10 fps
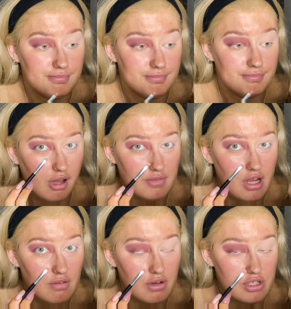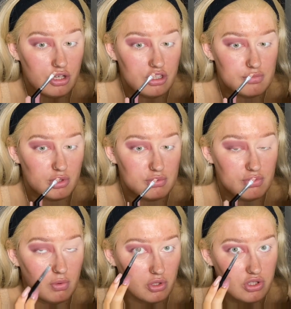I've not really done this much
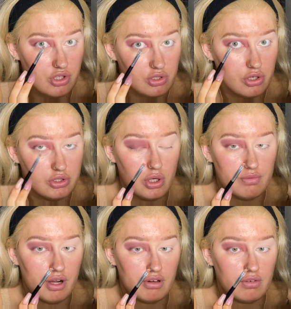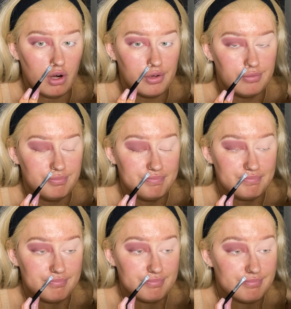before, so this could go very wrong.
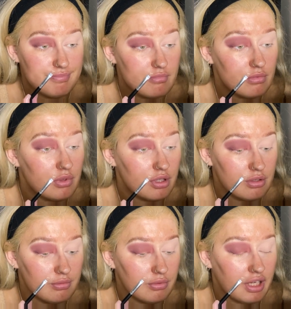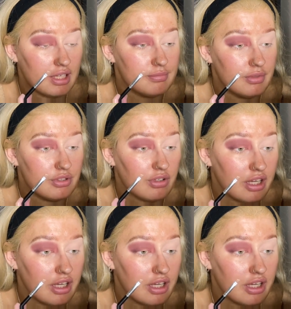Okay, let's try.